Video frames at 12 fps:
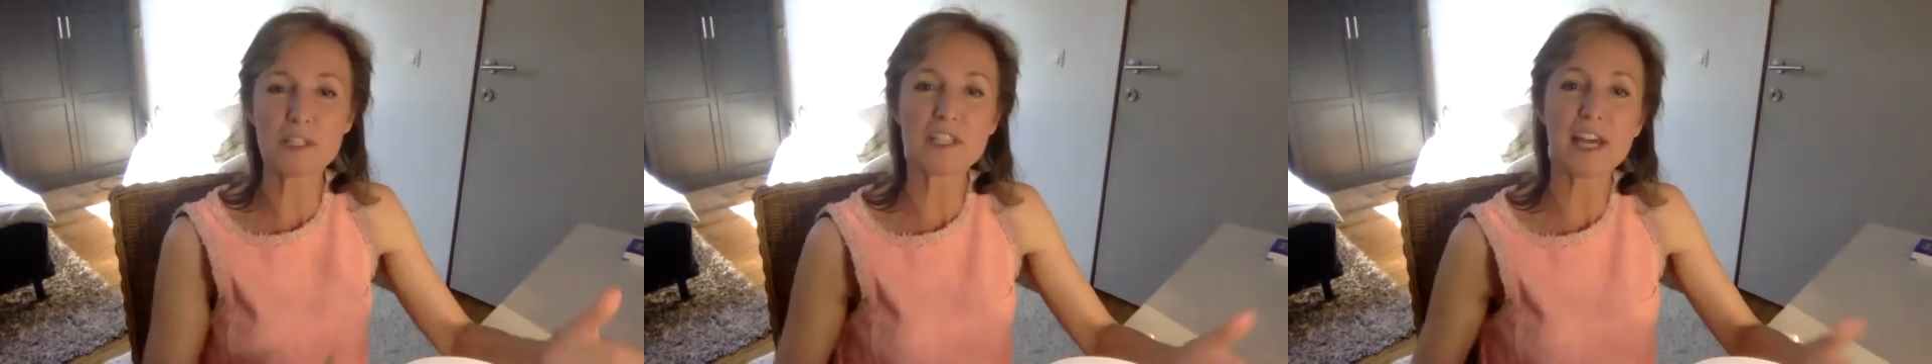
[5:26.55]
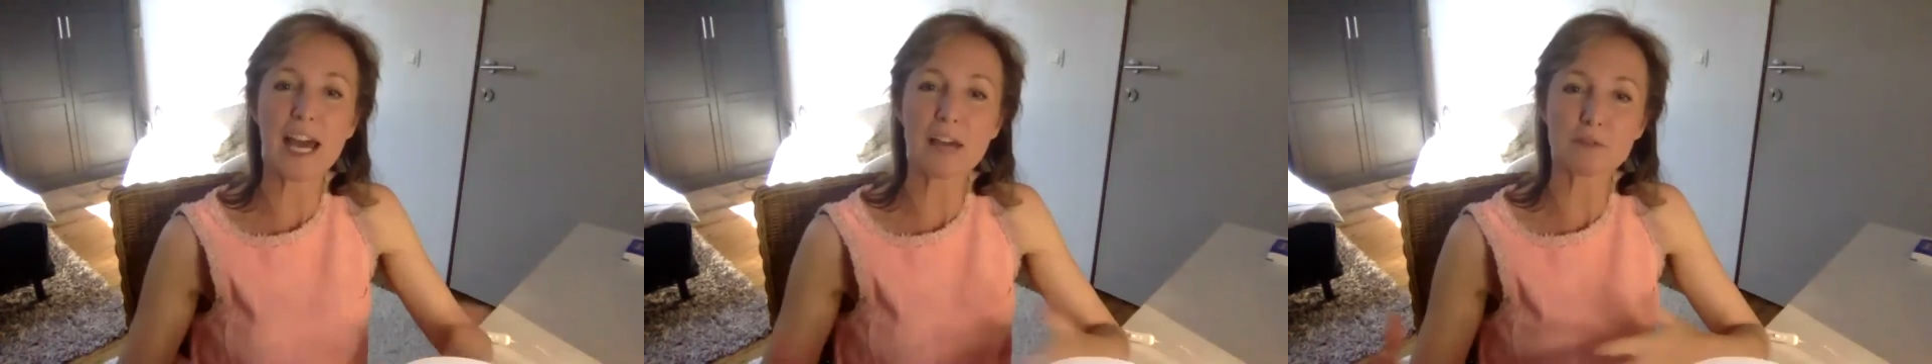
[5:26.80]
they
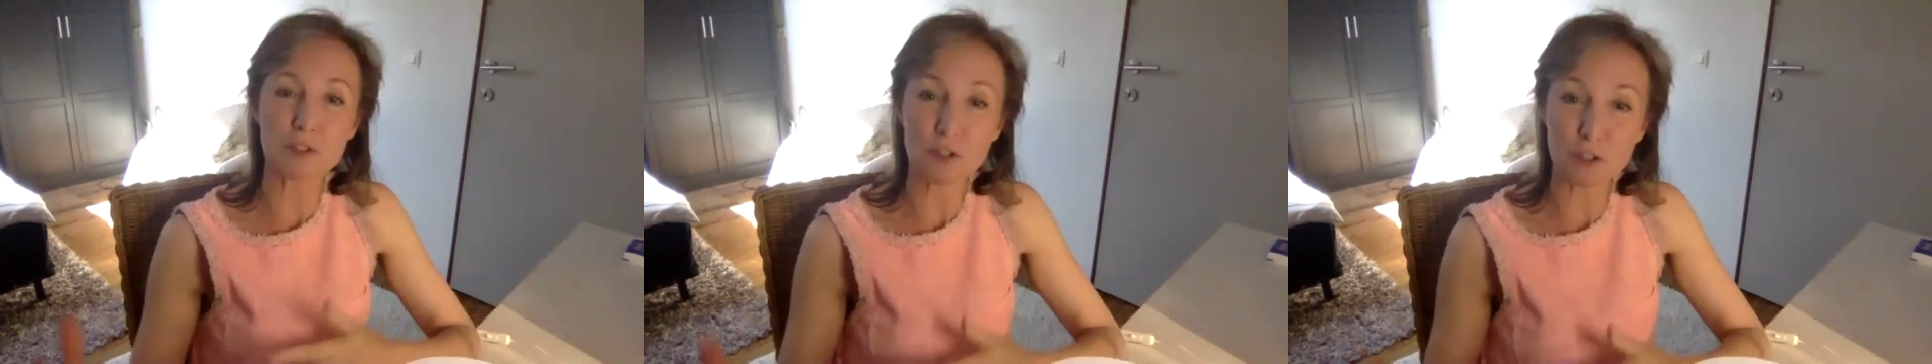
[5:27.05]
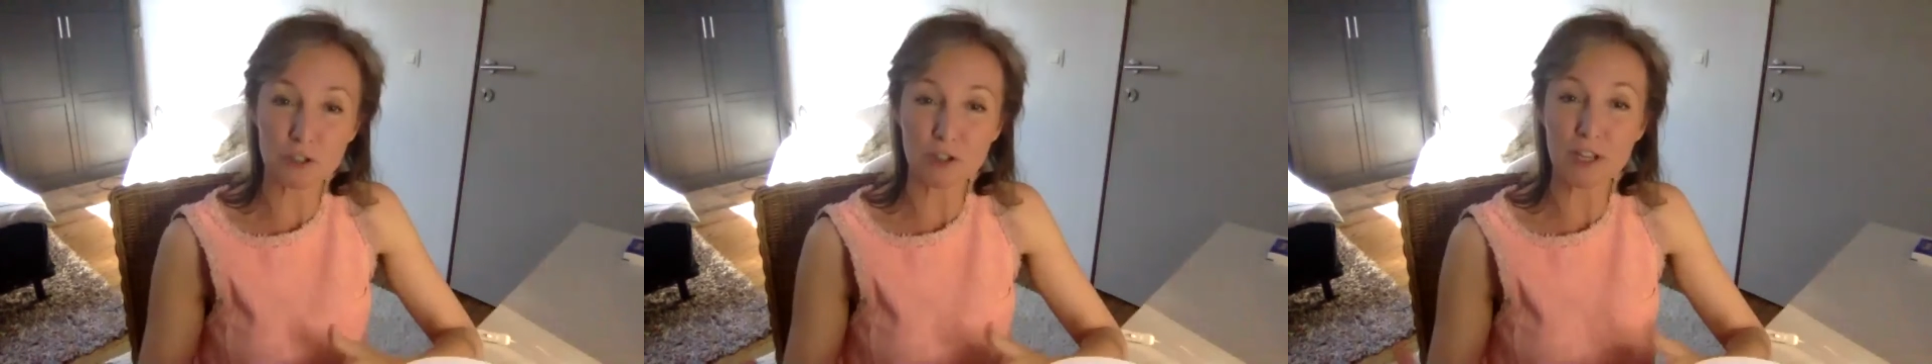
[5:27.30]
have a
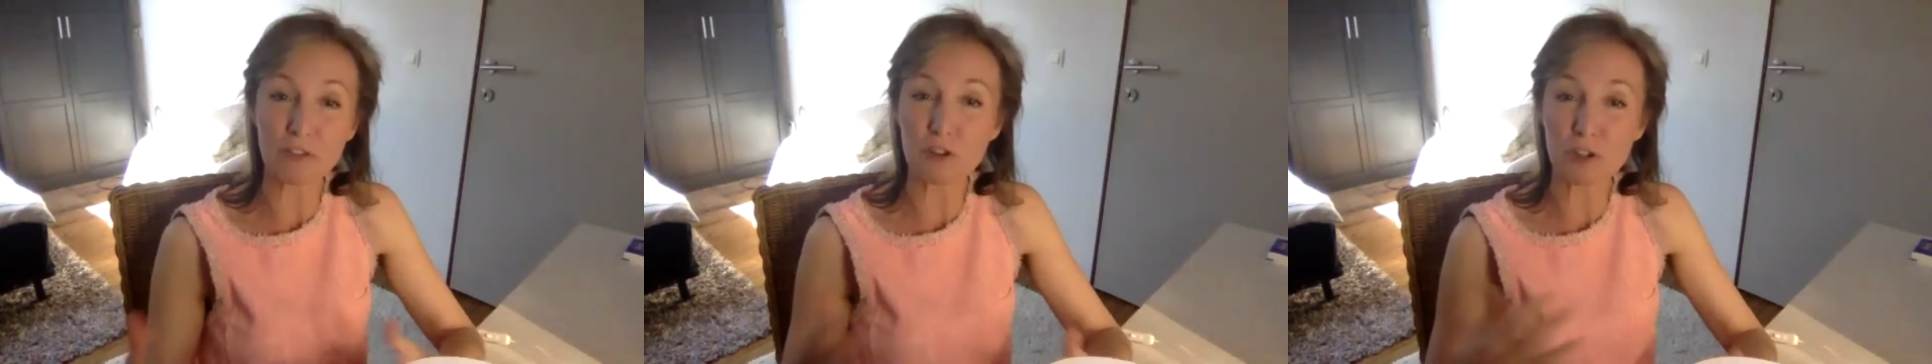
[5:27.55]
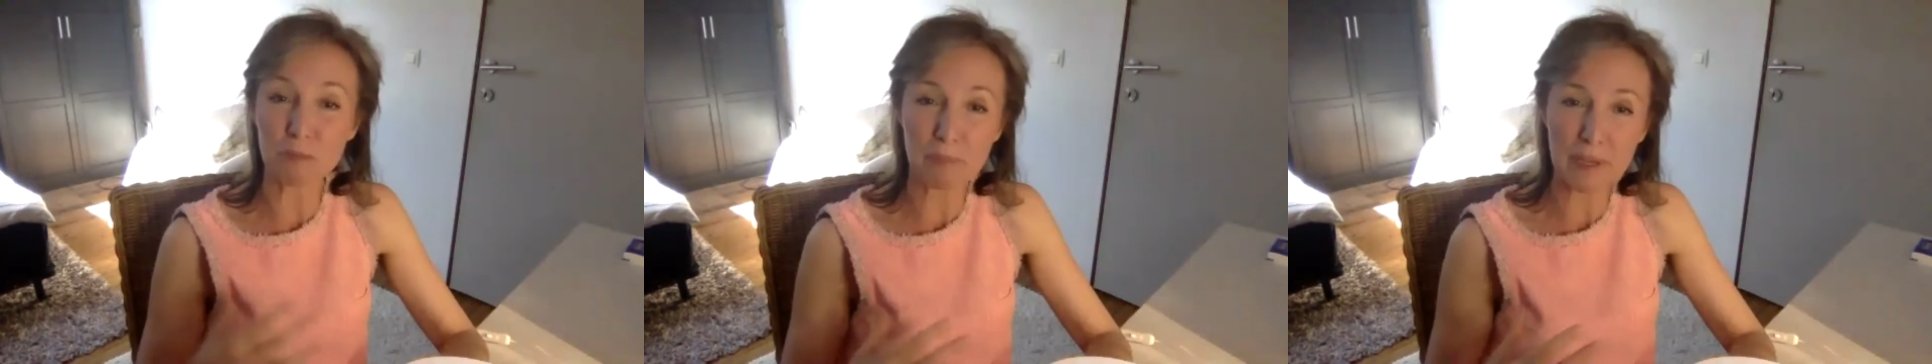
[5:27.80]
dog as a
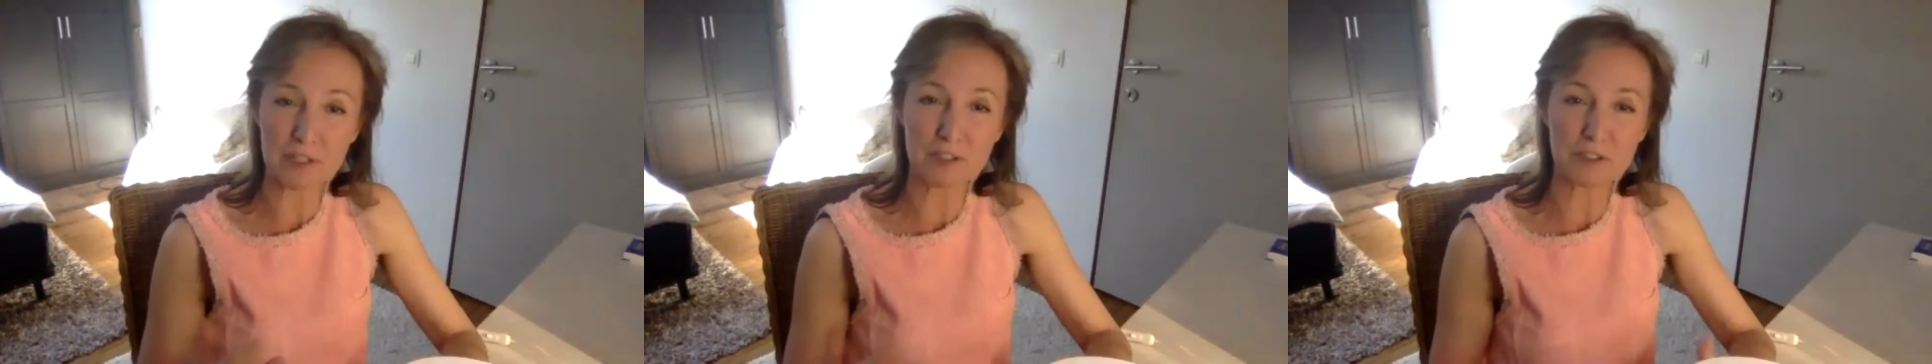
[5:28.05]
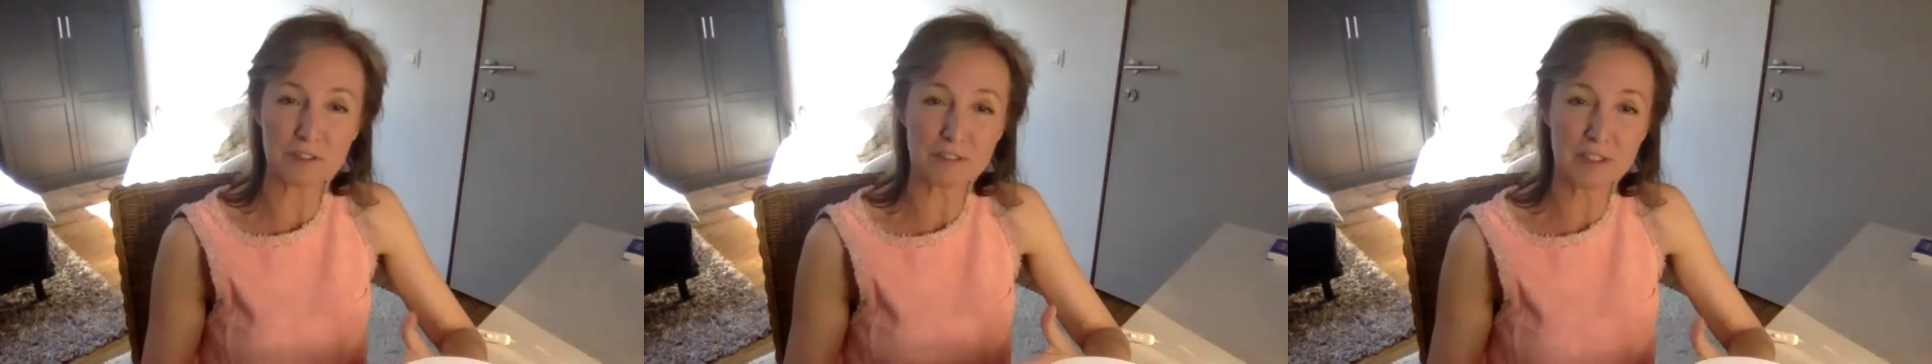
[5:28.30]

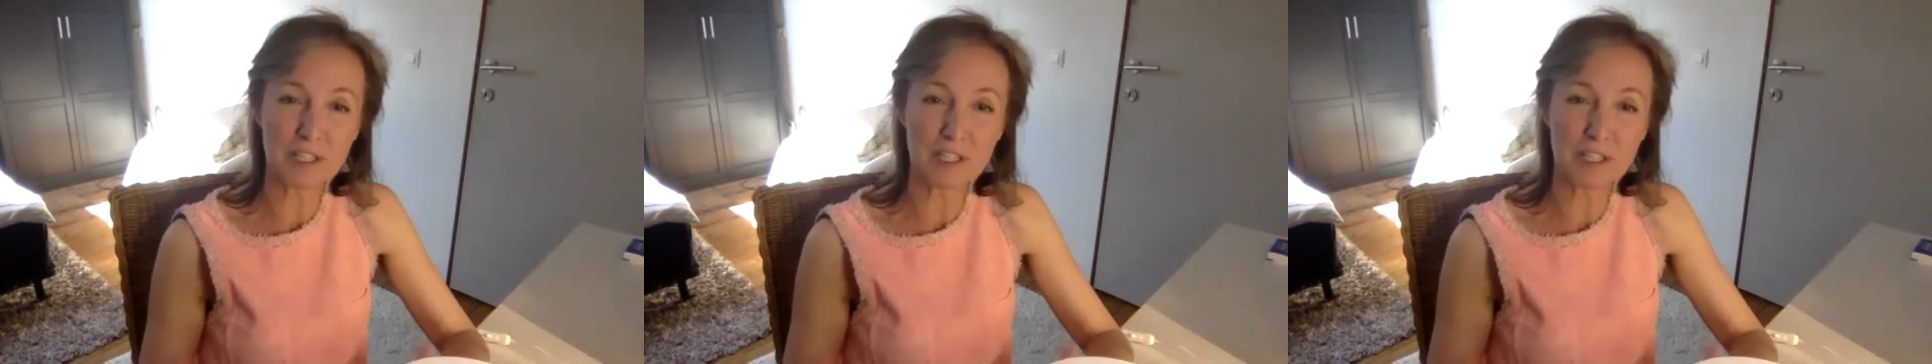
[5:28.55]
companion